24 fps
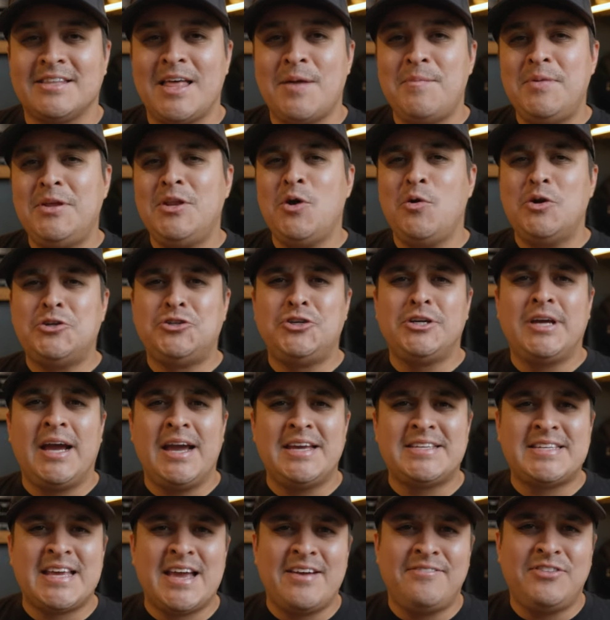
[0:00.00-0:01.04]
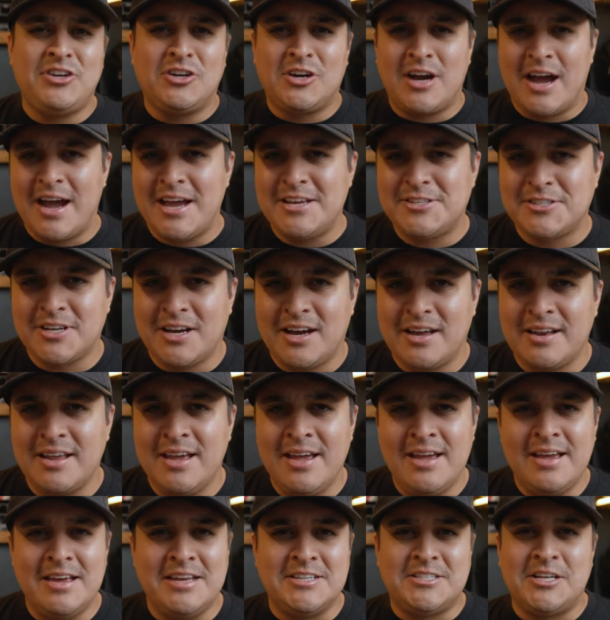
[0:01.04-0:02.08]
Let me know what you guys have your eyes on.
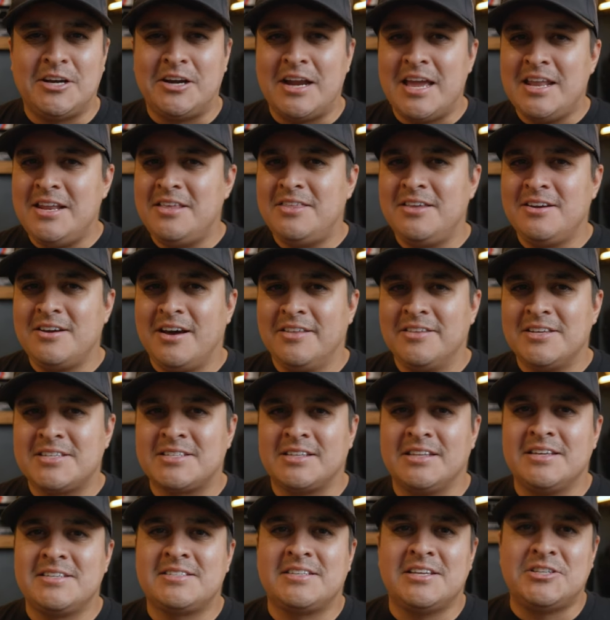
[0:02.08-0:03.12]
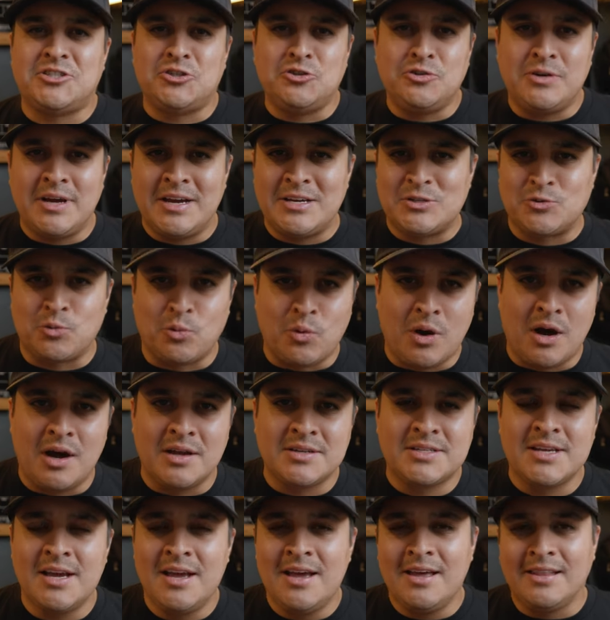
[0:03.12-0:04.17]
Is there anything on this list that you guys
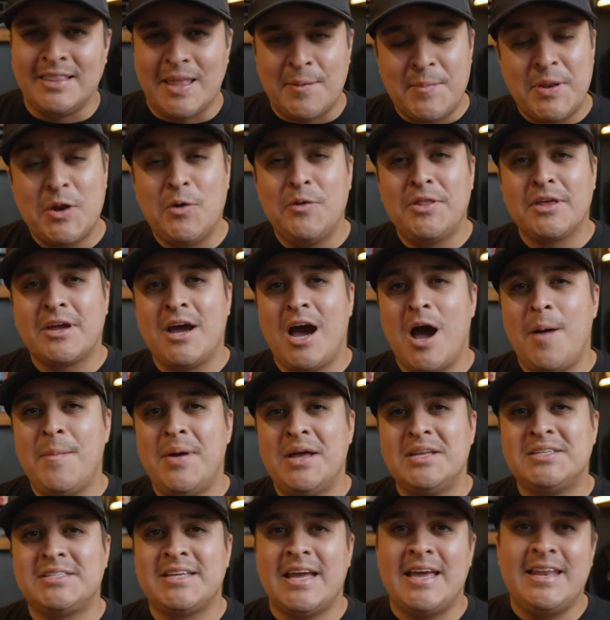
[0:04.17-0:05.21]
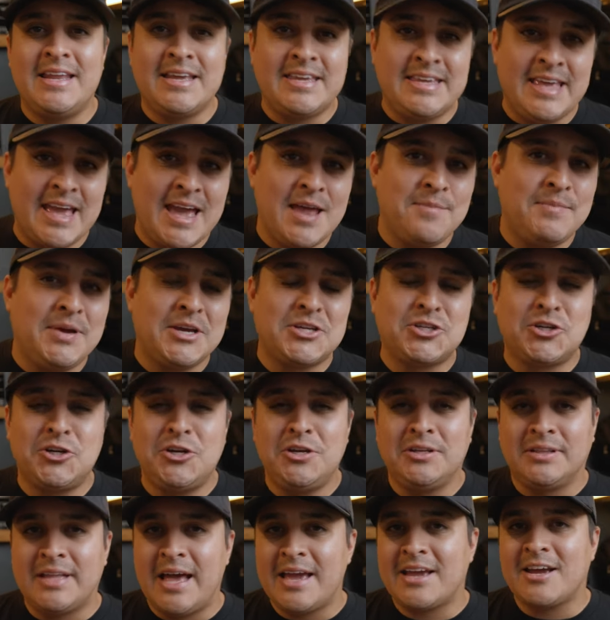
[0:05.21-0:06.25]
want? Let me know in the comments. And again, make sure
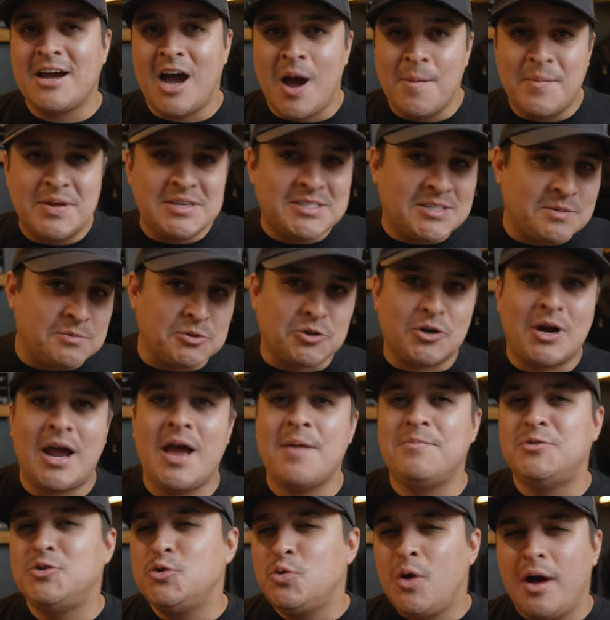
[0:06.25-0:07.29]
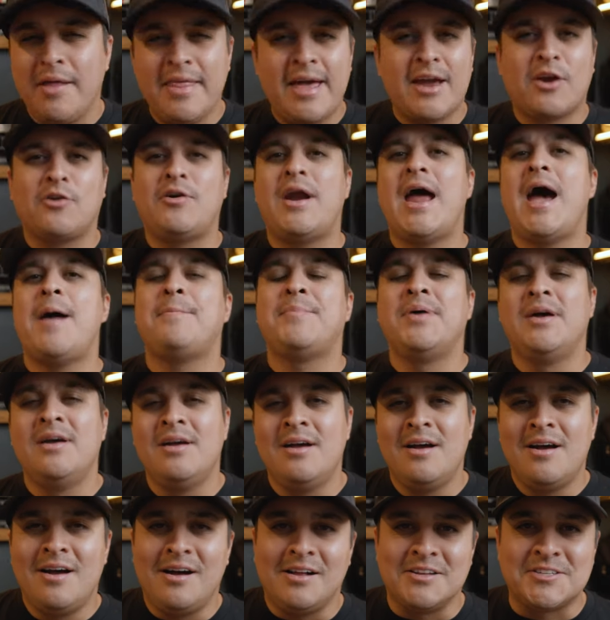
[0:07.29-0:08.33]
you like, comment, subscribe, do all that crap.
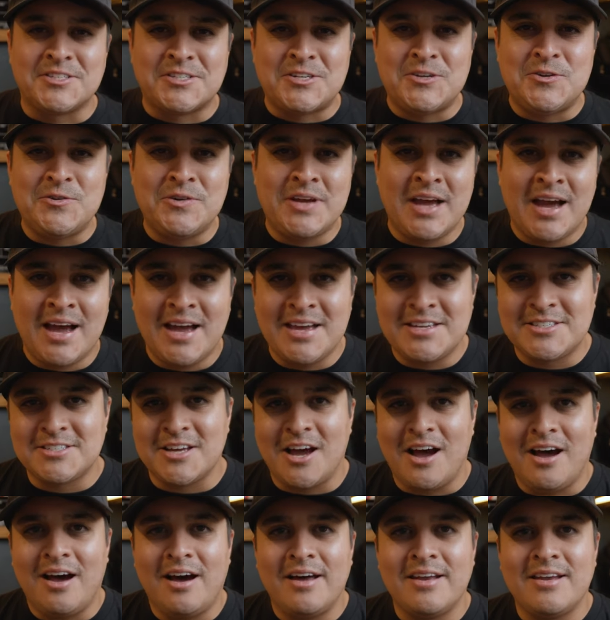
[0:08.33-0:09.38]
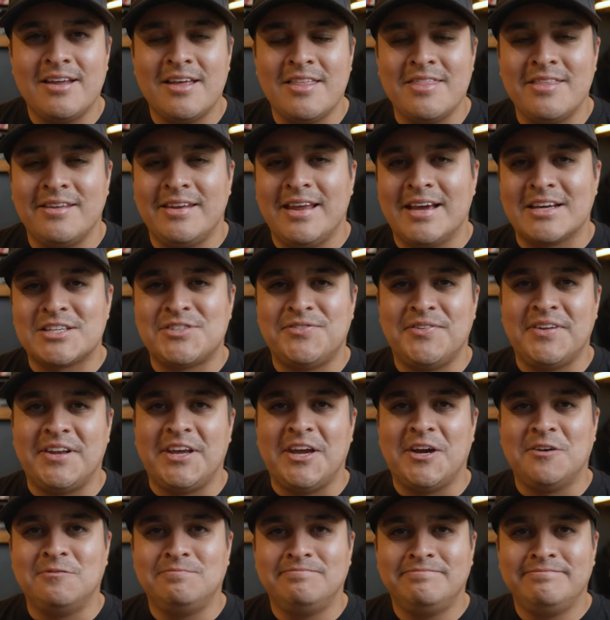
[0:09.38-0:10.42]
I'll see you guys on the next
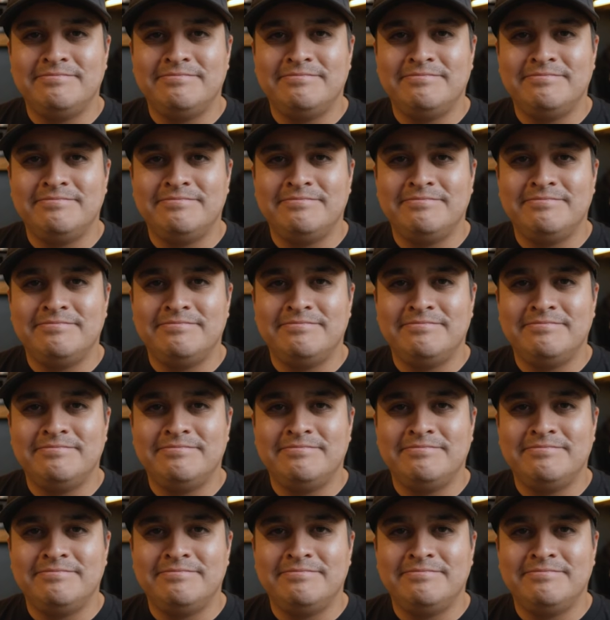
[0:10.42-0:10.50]
video.